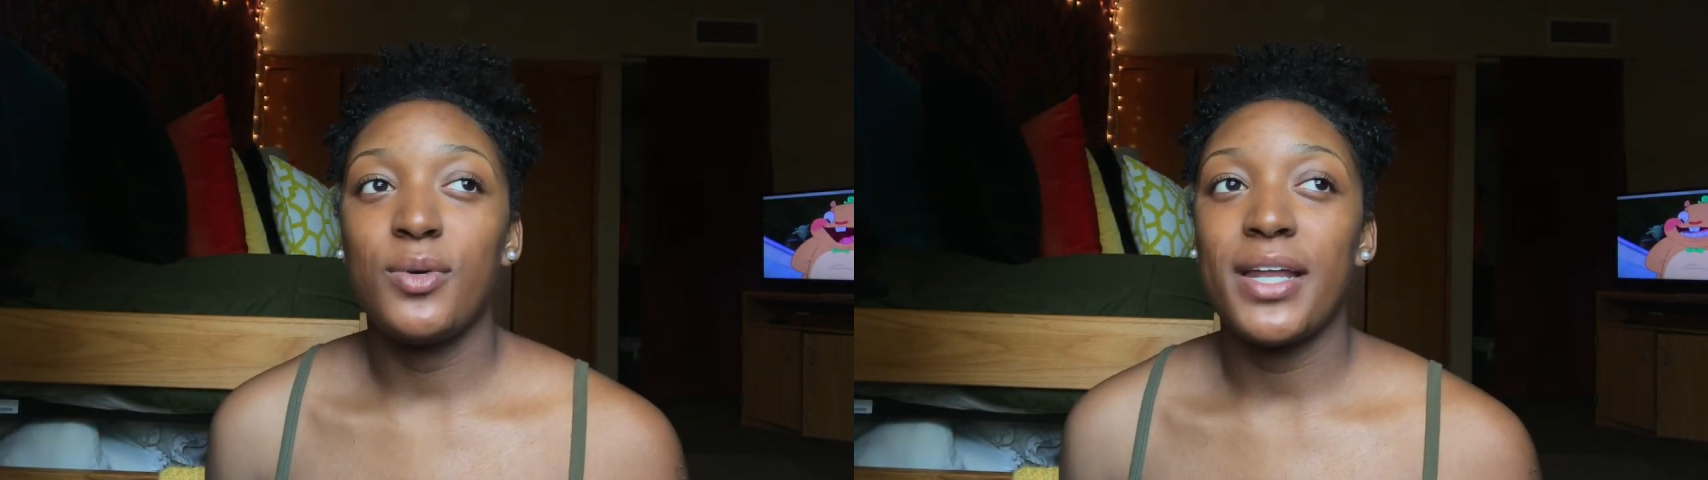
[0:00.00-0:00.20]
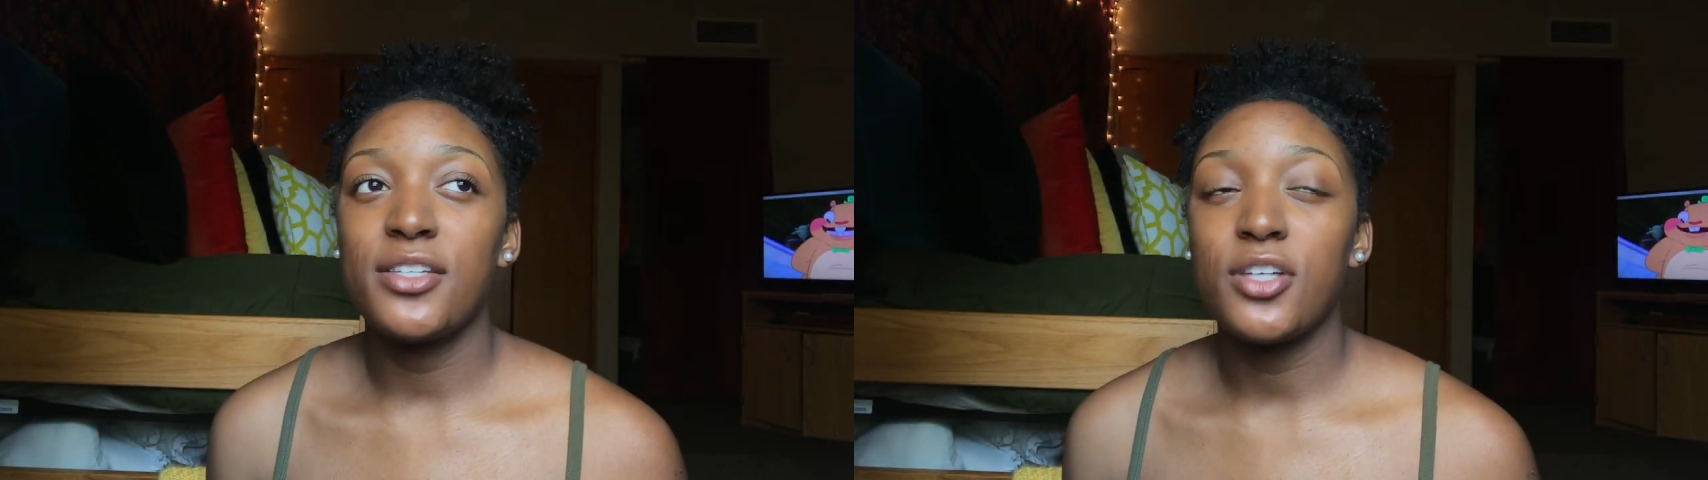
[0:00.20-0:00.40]

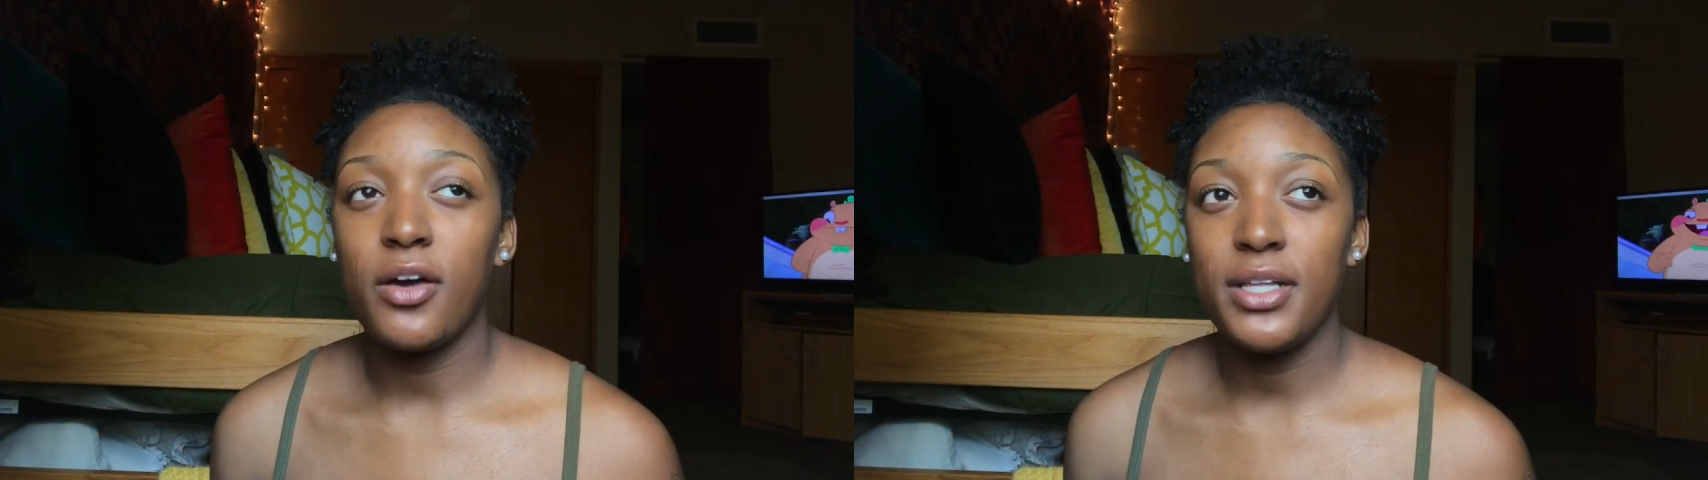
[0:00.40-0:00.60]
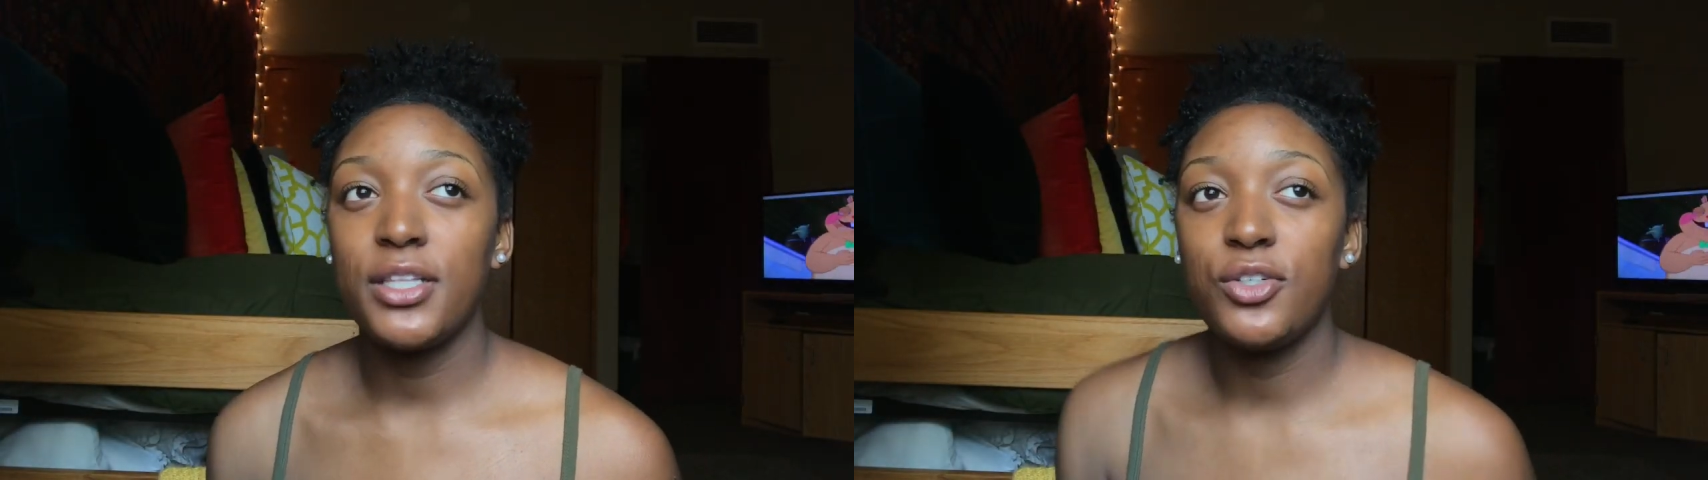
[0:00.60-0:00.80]
and I
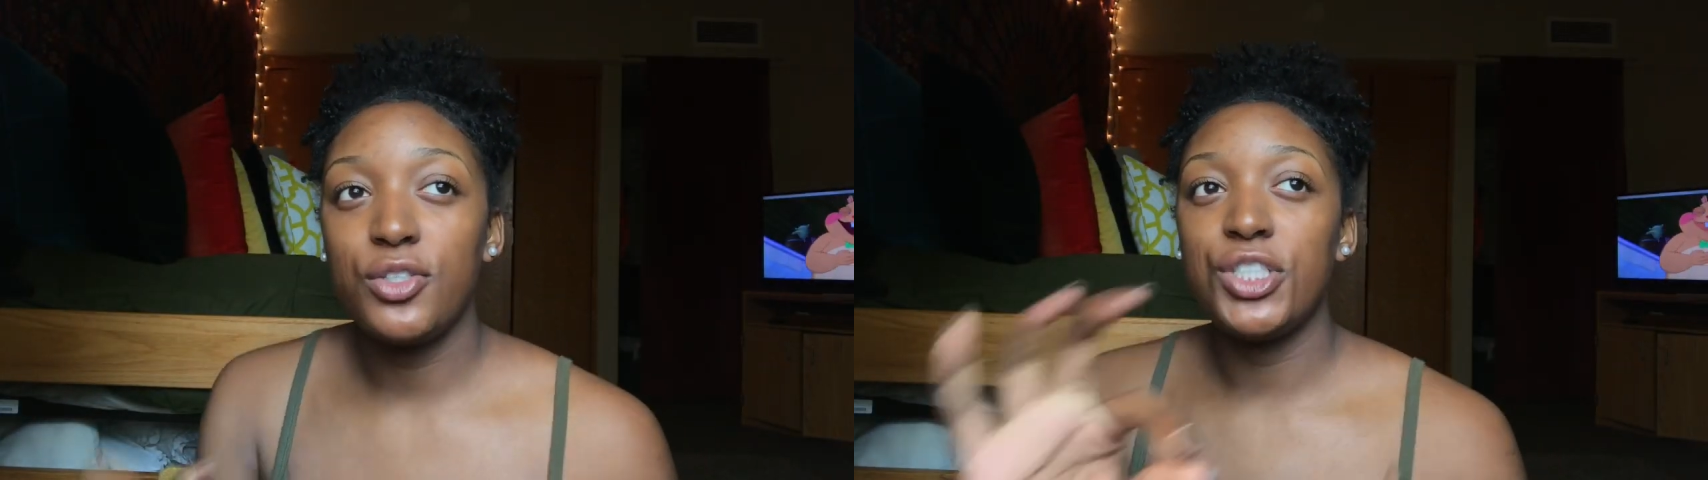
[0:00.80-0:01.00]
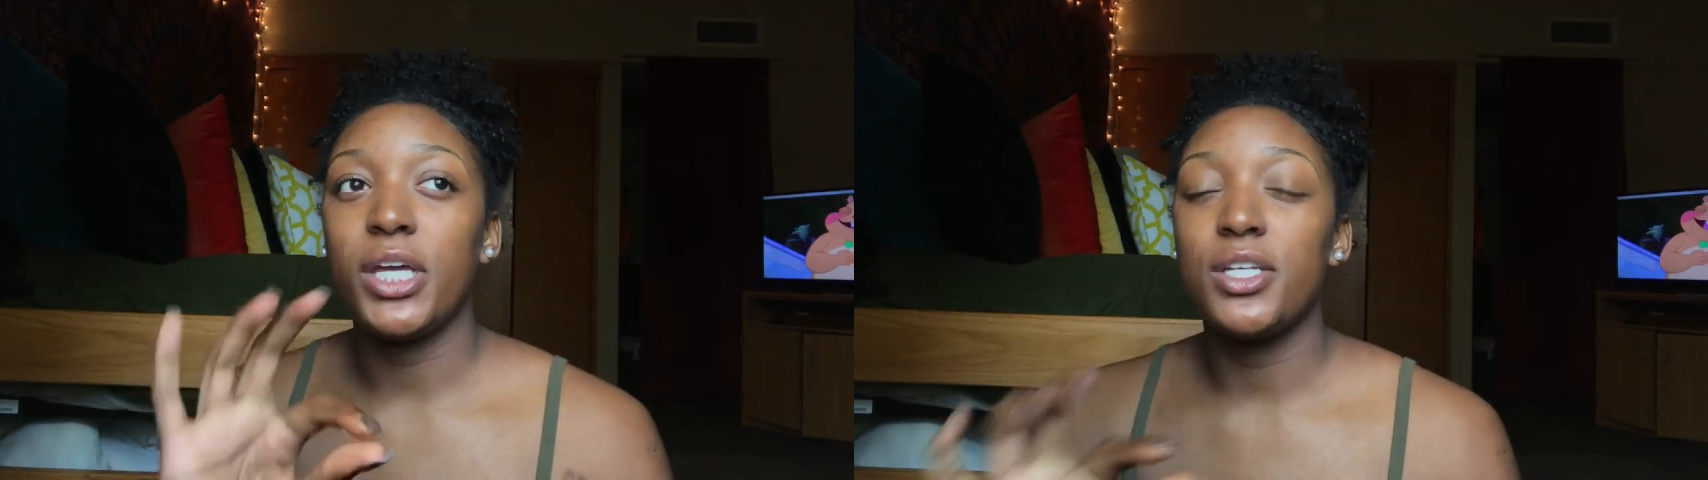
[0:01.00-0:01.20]
saw a
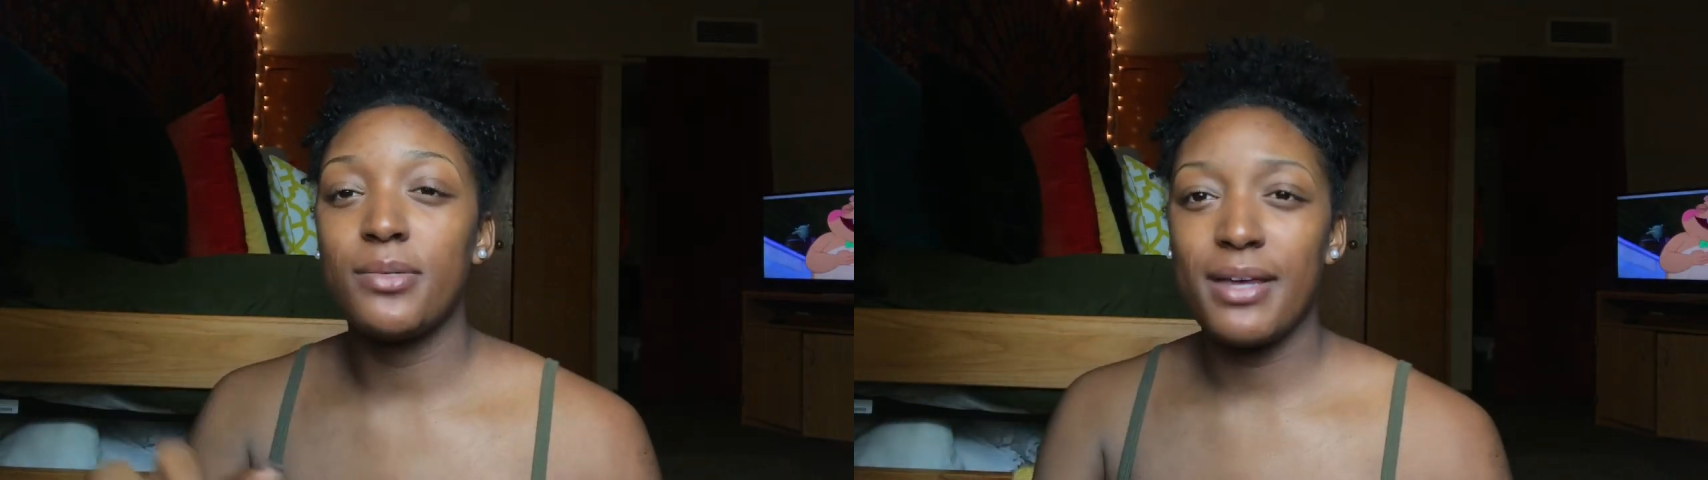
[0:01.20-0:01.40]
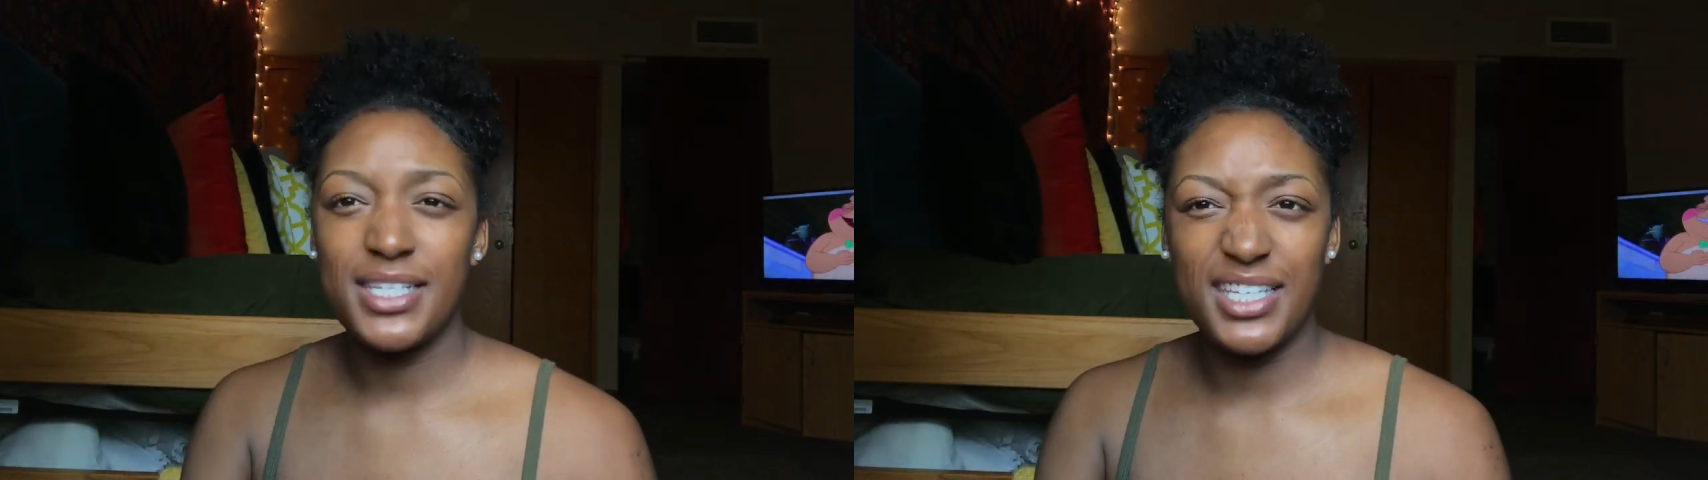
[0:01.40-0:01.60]
little change
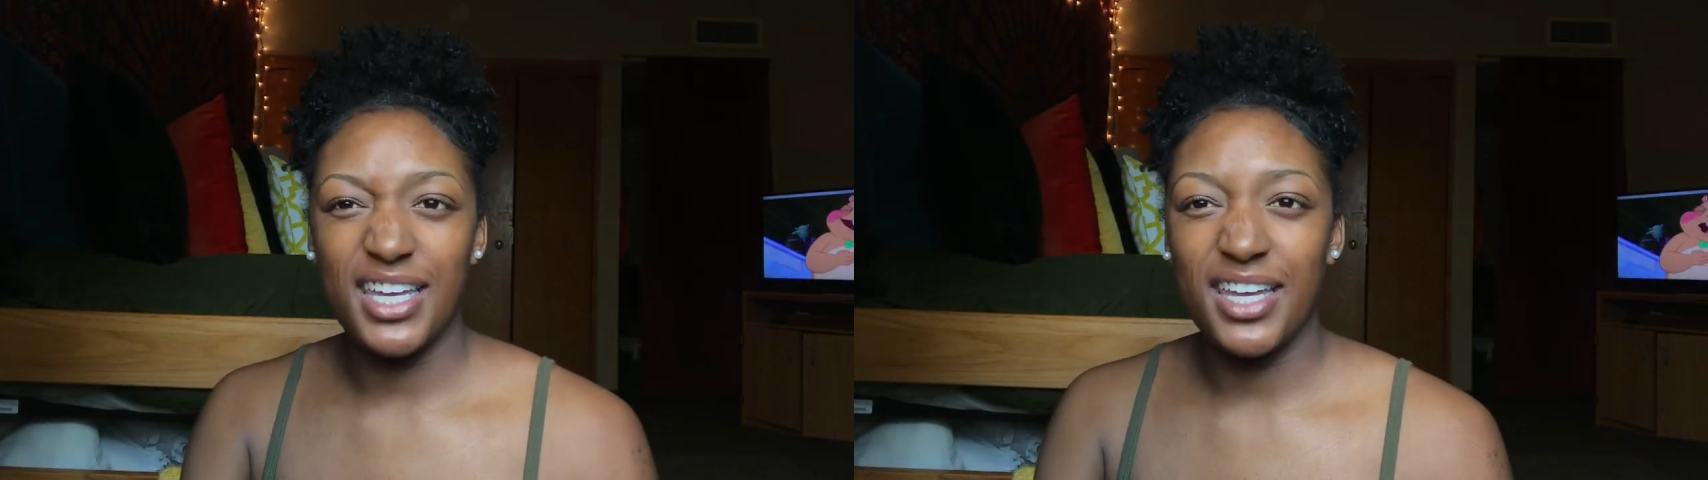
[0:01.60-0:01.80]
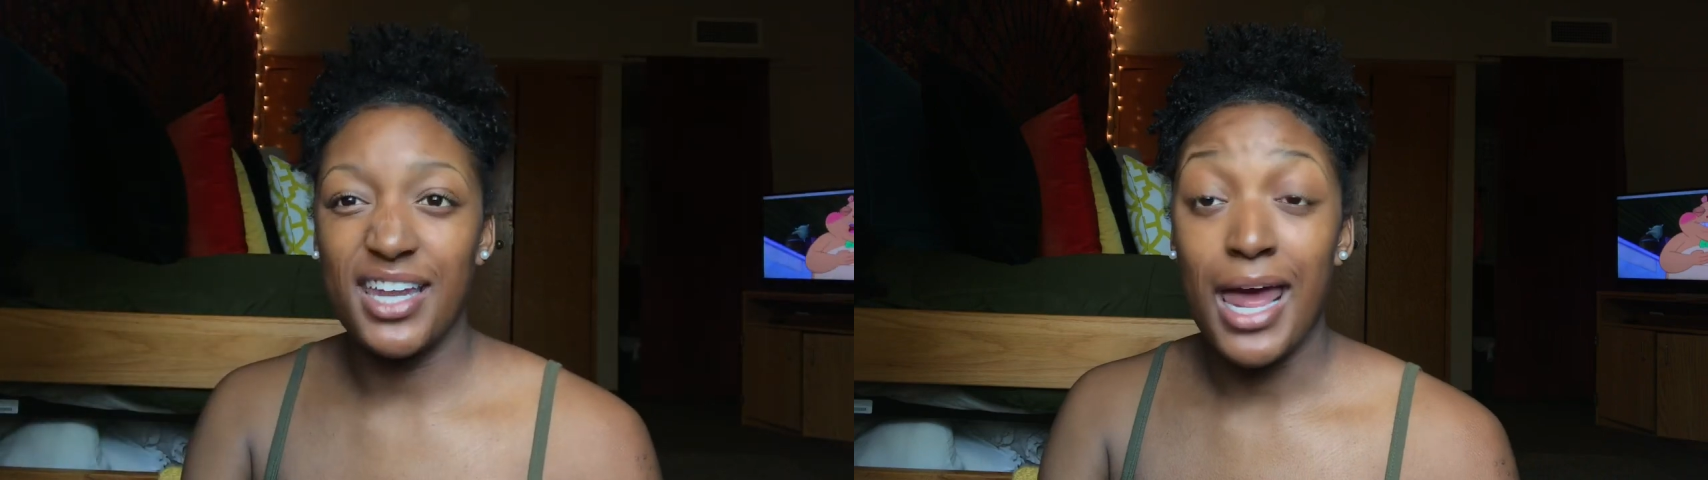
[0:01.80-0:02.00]
in my
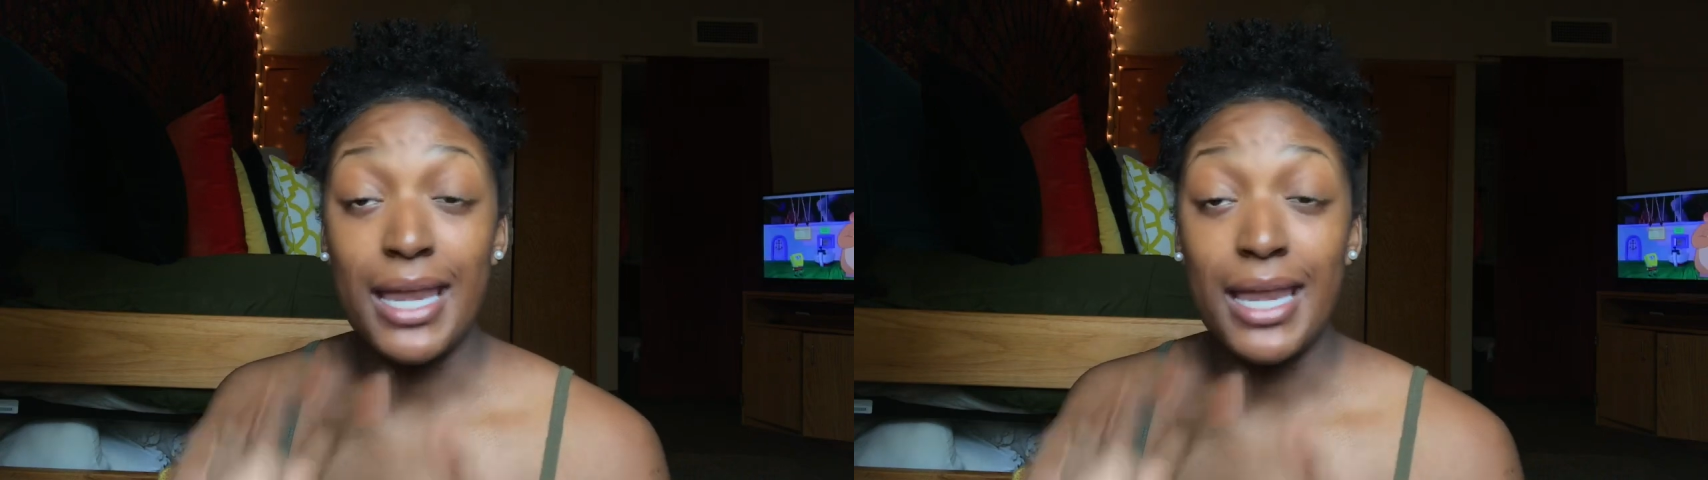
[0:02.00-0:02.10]
skin,